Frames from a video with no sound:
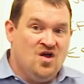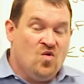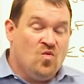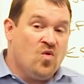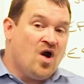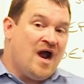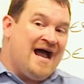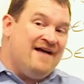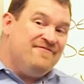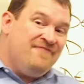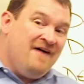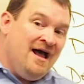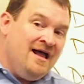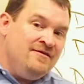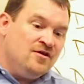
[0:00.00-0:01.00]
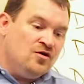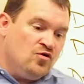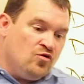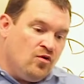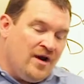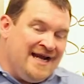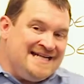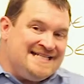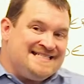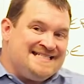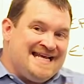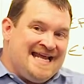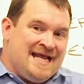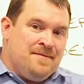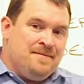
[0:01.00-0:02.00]
where I find the greatest
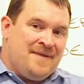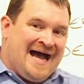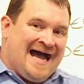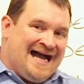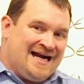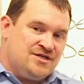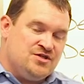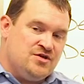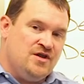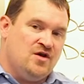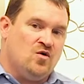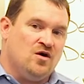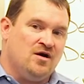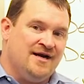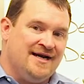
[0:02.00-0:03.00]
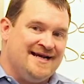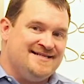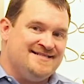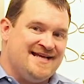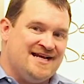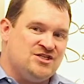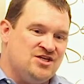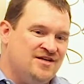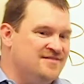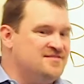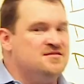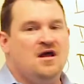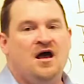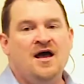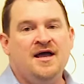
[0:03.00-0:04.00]
impact to the organization
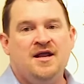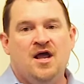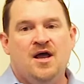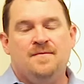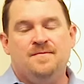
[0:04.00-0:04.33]
is not